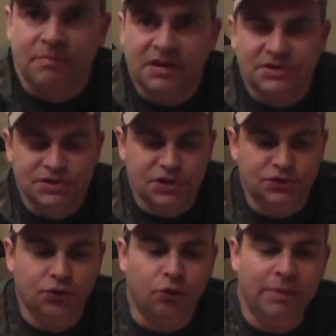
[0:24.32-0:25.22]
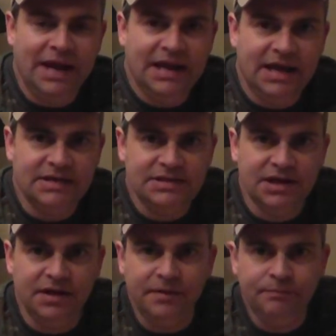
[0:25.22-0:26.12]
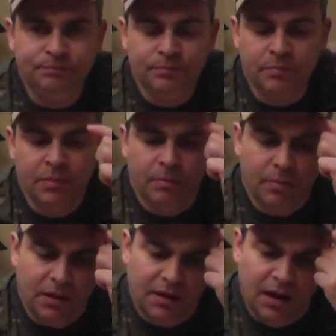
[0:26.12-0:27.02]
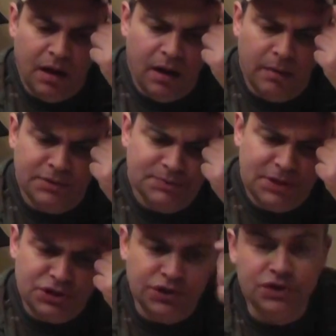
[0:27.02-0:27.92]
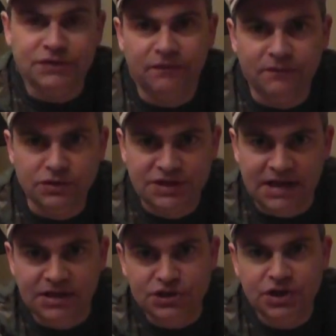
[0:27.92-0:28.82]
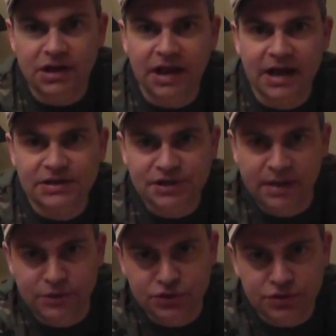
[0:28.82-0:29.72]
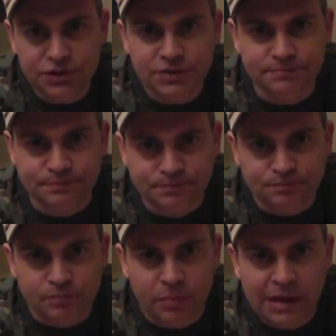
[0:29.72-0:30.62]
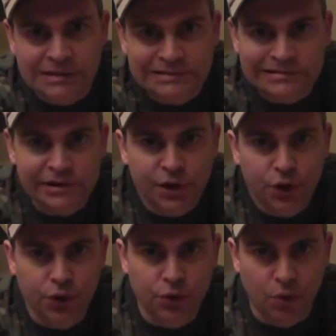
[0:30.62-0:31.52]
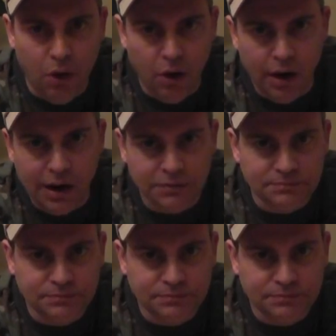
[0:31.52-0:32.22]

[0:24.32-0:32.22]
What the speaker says: This is a dual band antenna, especially useful for technician class amateurs who are